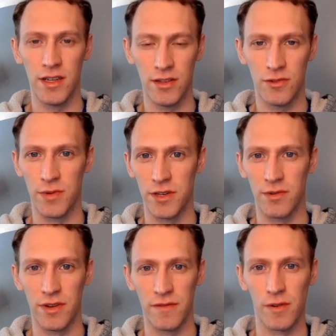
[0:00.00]
in the
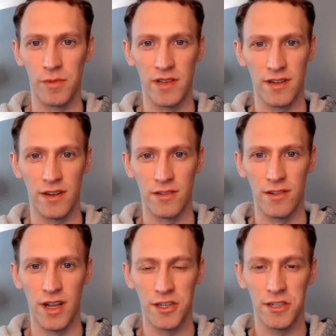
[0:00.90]
2024 presidential
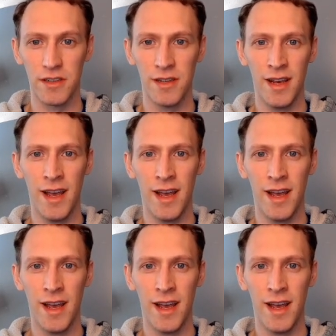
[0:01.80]
election.